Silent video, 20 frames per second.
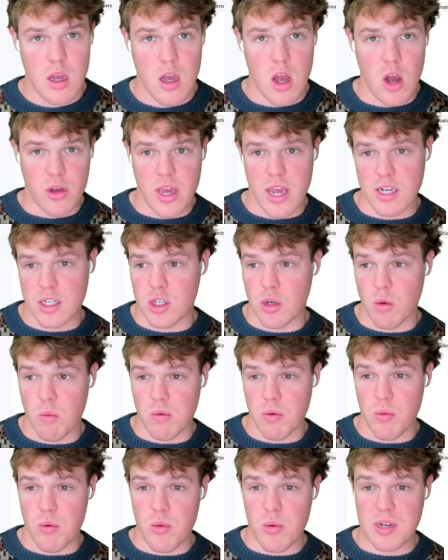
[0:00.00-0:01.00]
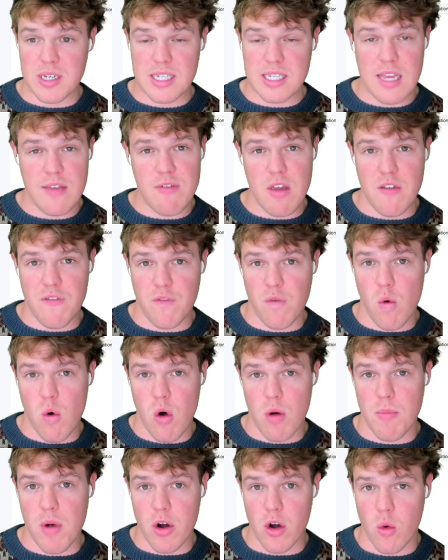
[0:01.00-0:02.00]
Okay, so when we receive a
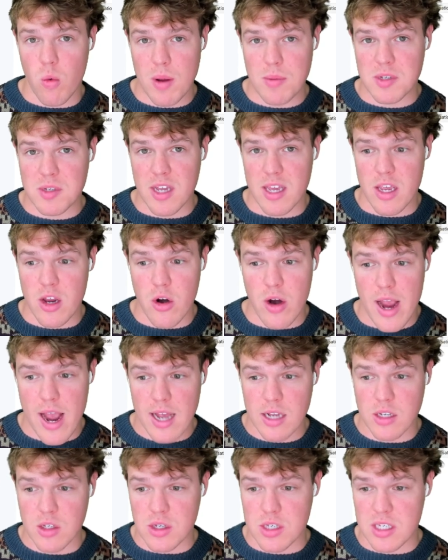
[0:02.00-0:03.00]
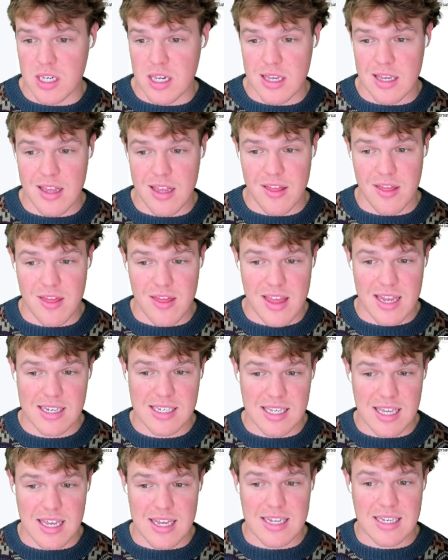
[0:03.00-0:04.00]
form on our website here, as you see, this
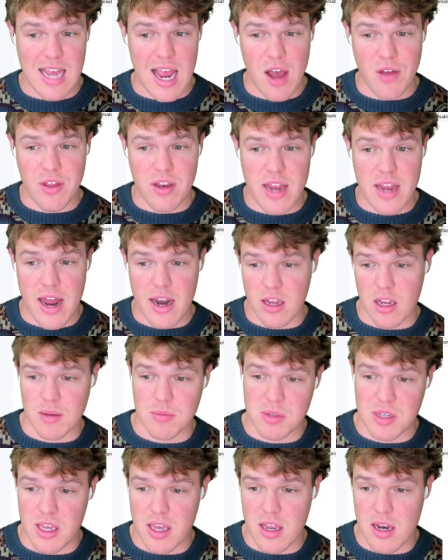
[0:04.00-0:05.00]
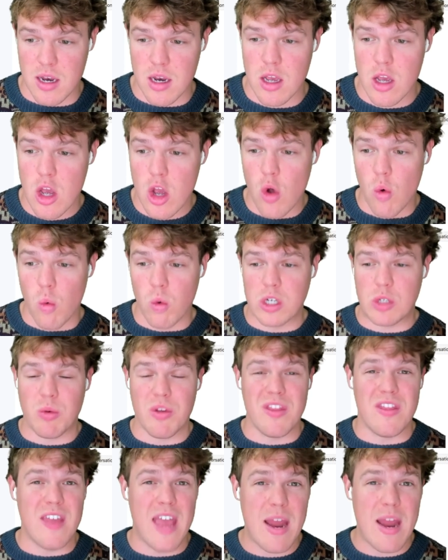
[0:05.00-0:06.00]
is how the data comes in, which
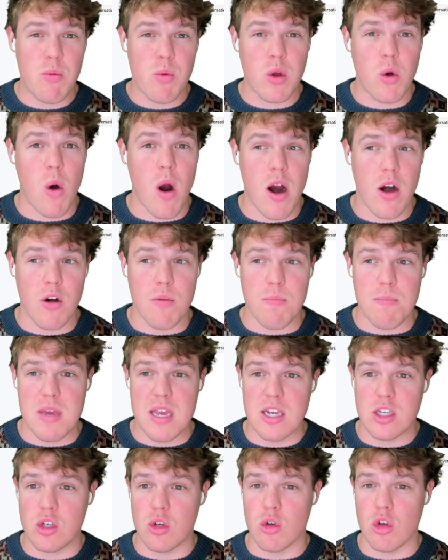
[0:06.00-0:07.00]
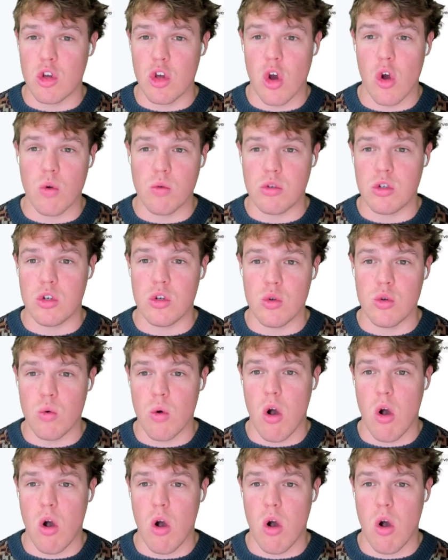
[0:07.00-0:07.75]
would then require me to go to